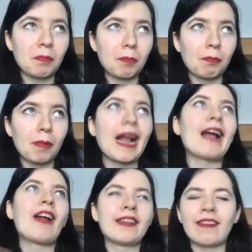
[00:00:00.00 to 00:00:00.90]
bring out
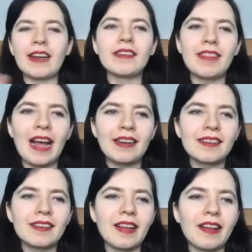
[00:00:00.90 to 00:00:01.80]
either end of that
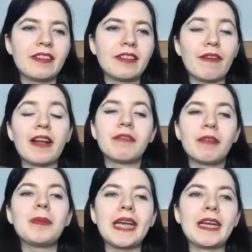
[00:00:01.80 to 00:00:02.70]
so the first one
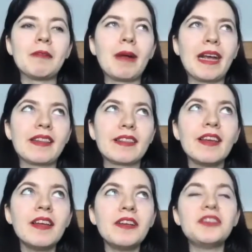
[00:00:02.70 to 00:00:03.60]
being with
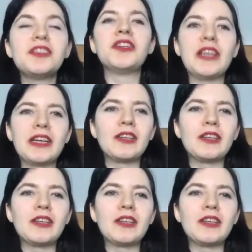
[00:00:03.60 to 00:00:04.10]
julian who